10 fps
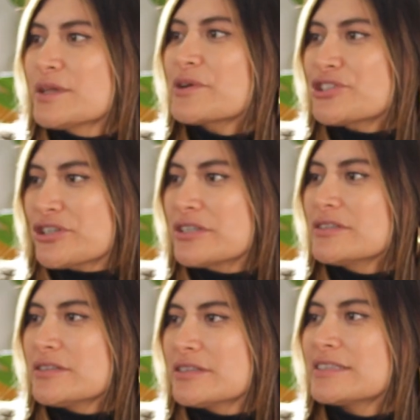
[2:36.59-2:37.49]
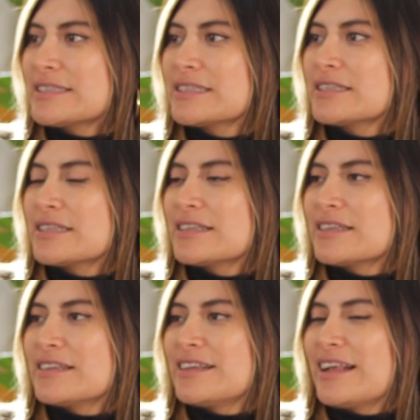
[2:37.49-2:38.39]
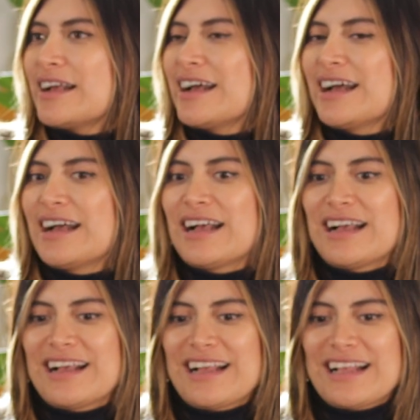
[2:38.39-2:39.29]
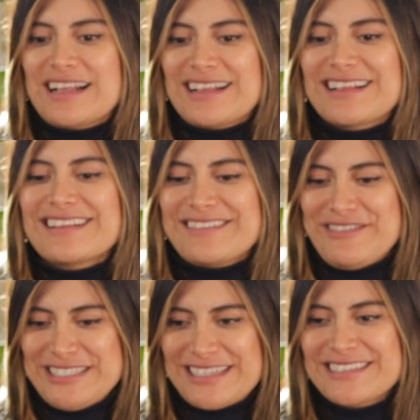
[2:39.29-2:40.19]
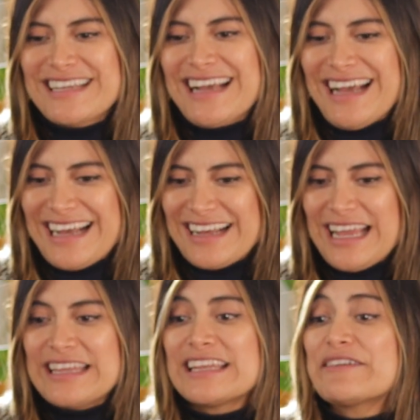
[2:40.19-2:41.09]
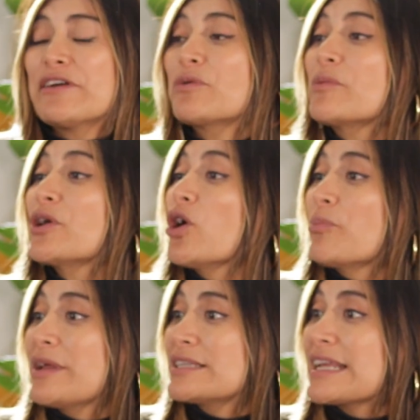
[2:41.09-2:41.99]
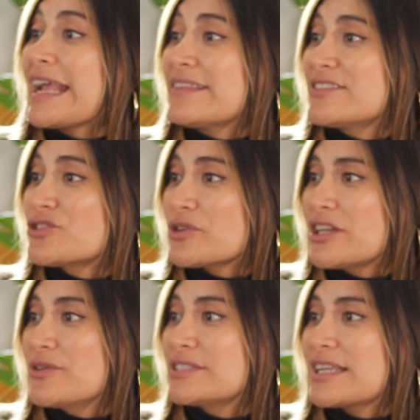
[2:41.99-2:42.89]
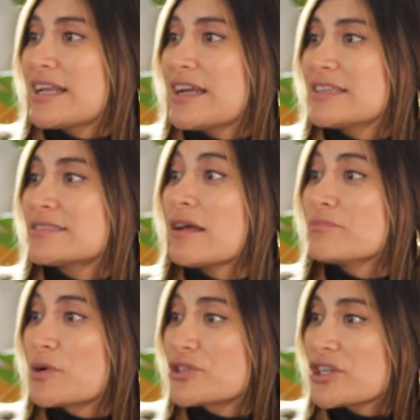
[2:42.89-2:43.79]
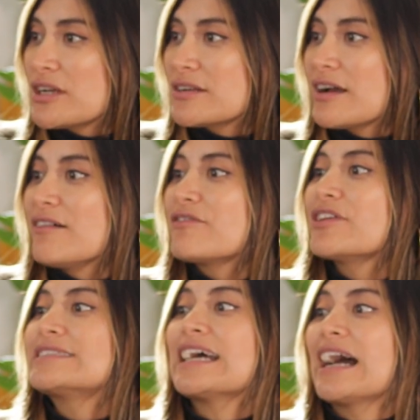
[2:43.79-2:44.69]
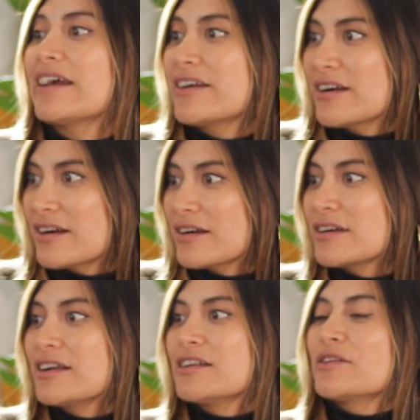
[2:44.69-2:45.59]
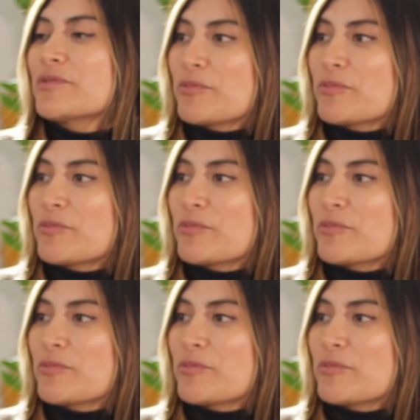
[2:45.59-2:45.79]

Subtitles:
Richard. And we did a bunch of funny ass videos. Yeah, and then even when we opened 8th Street, you did a stop motion of the entire the opening, the